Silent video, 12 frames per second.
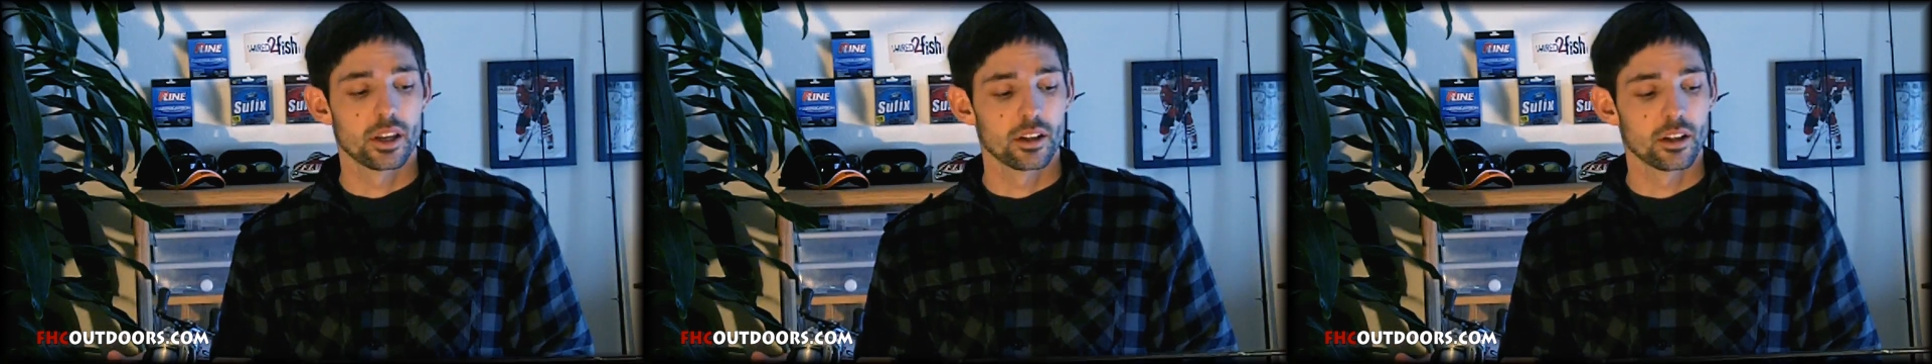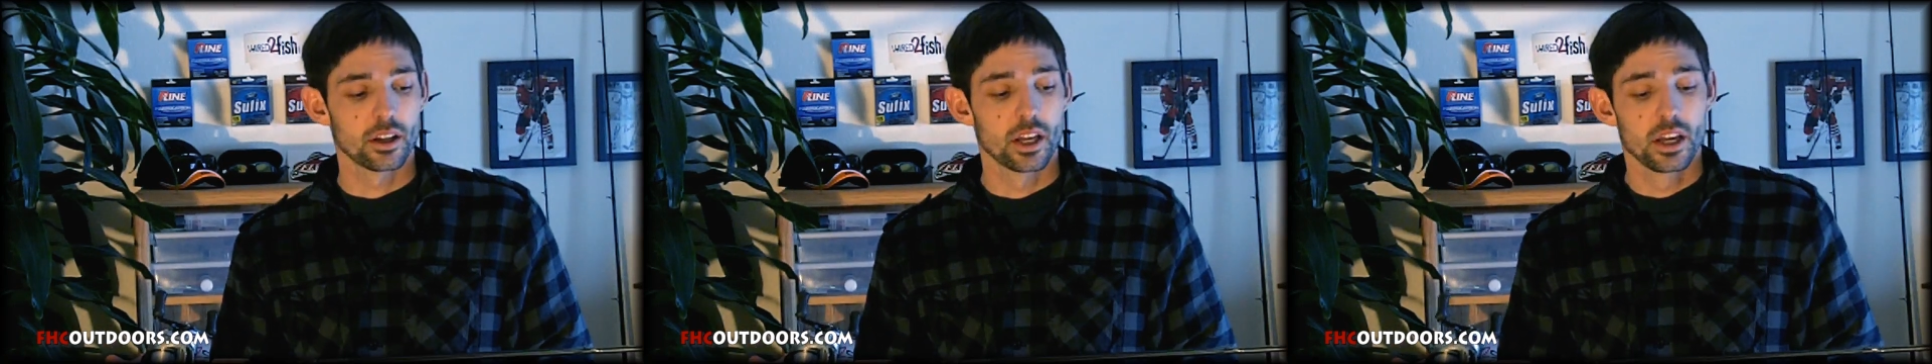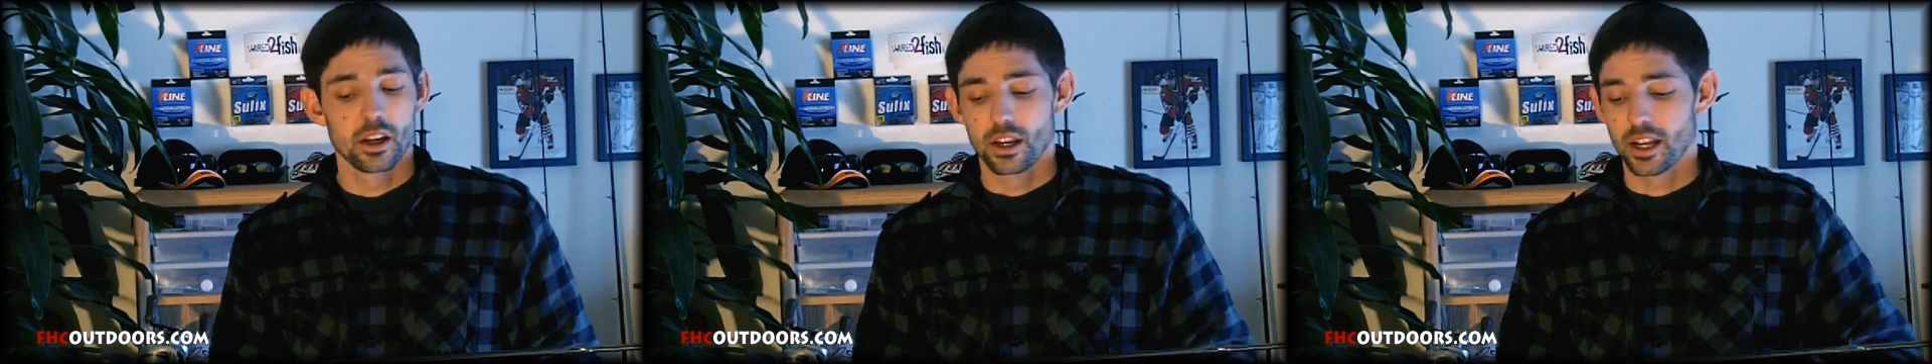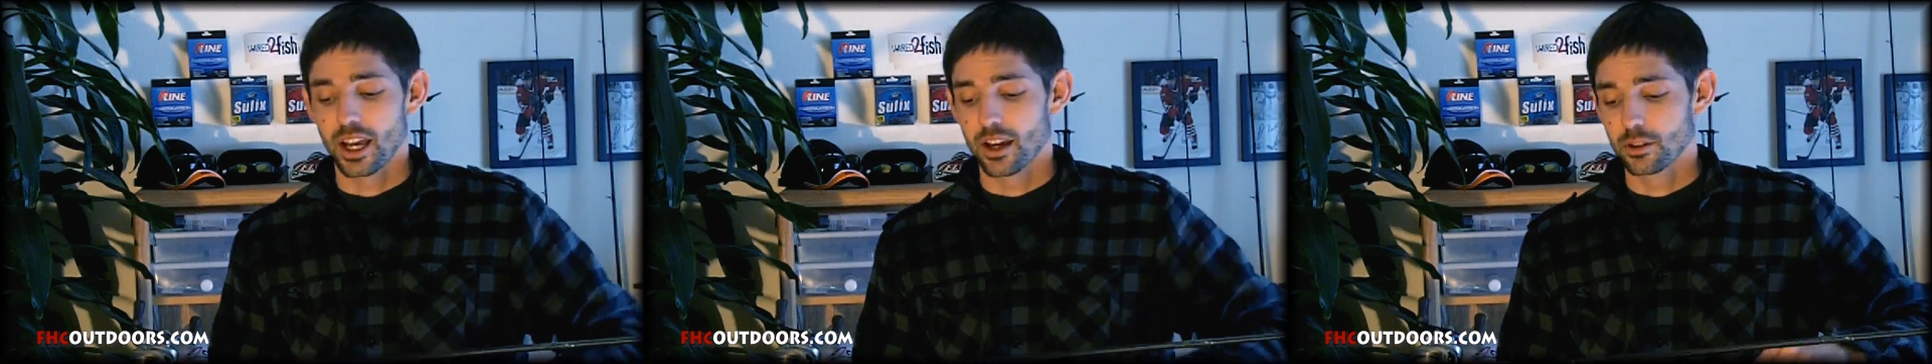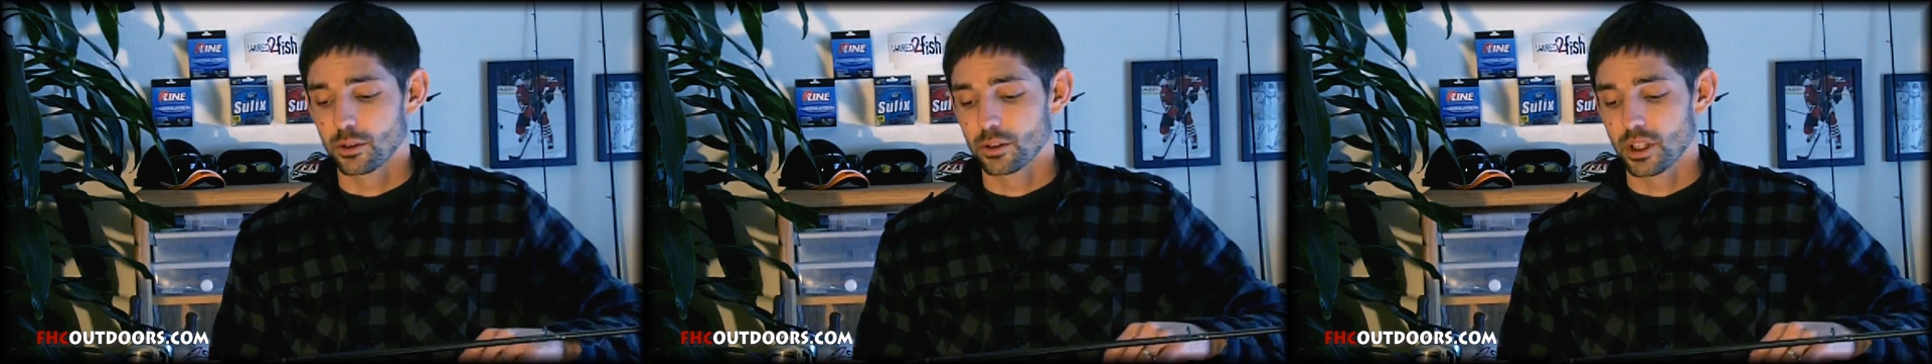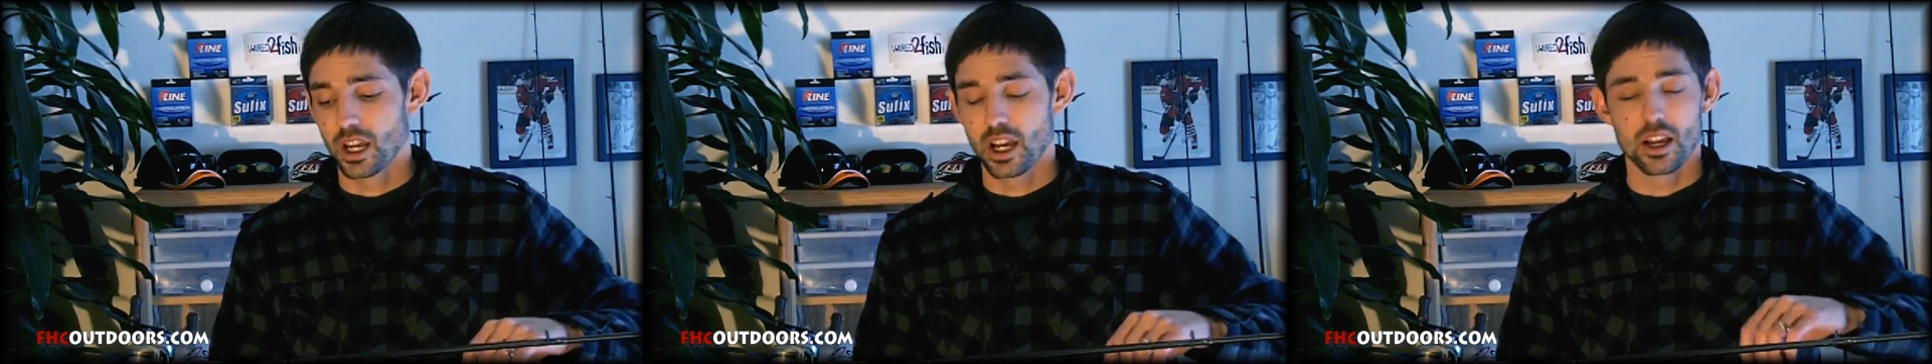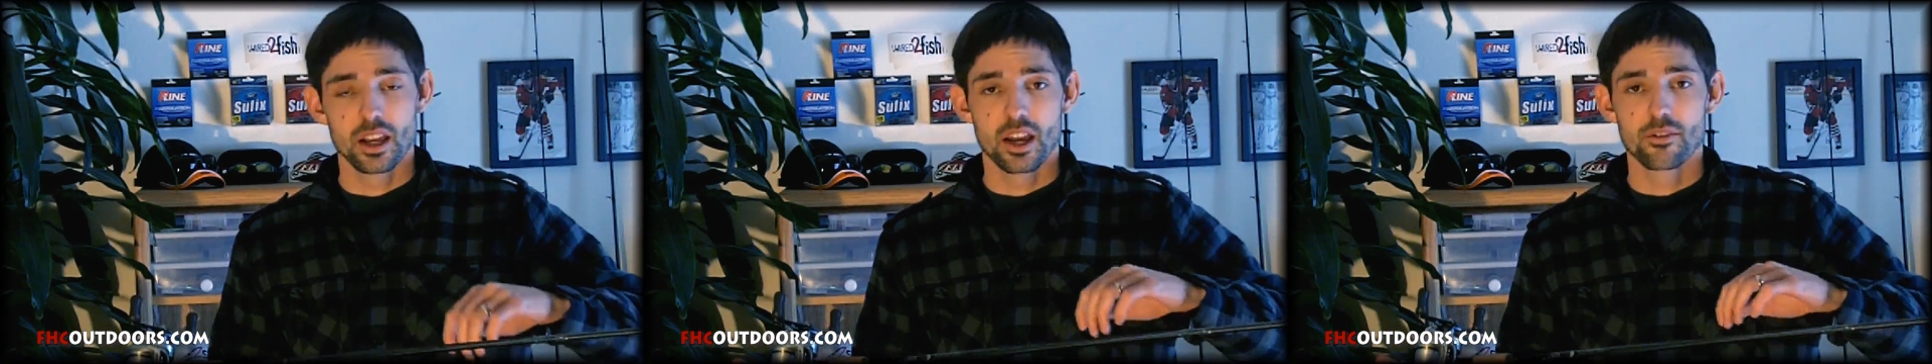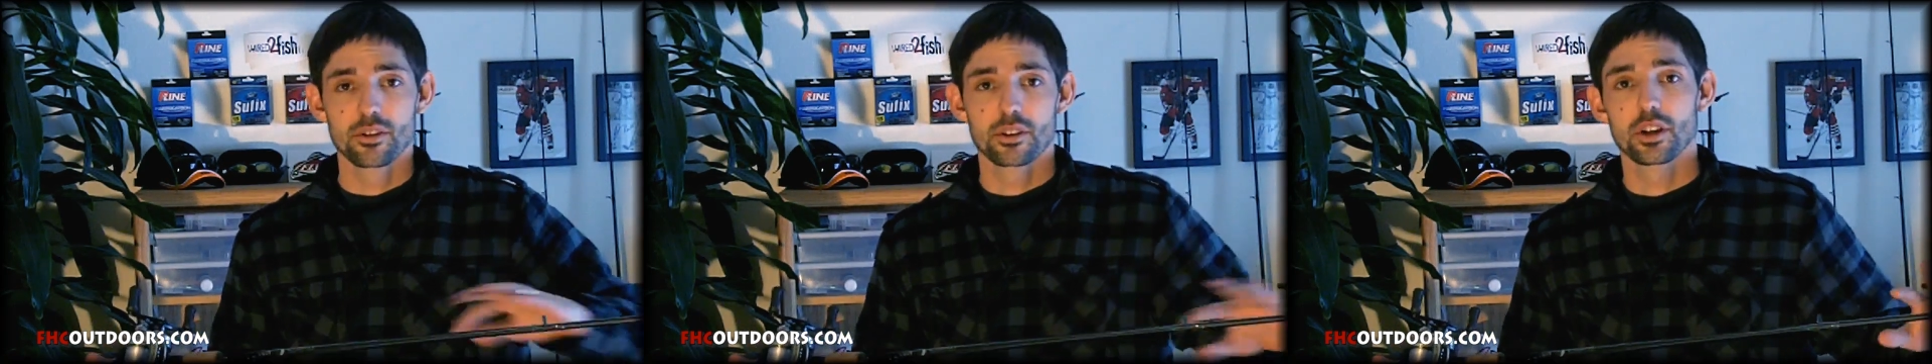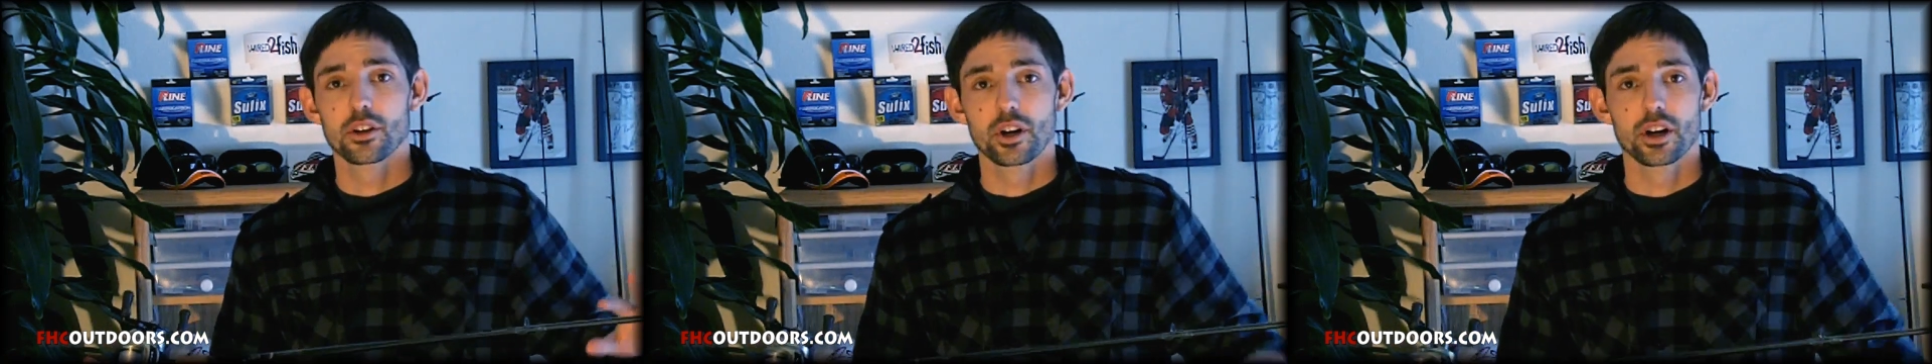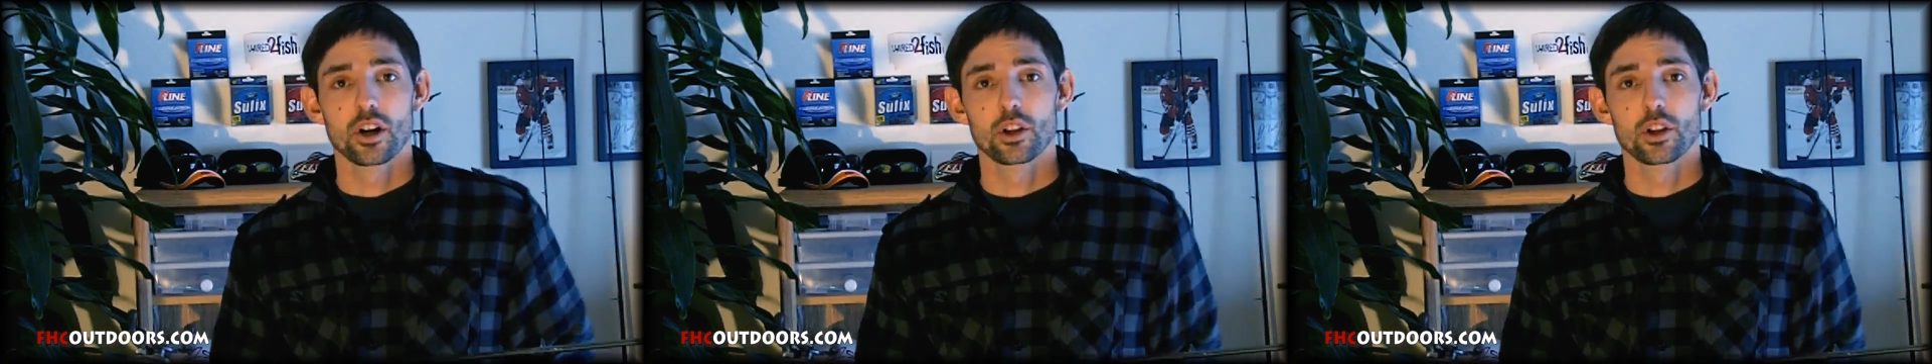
And it handled everything great,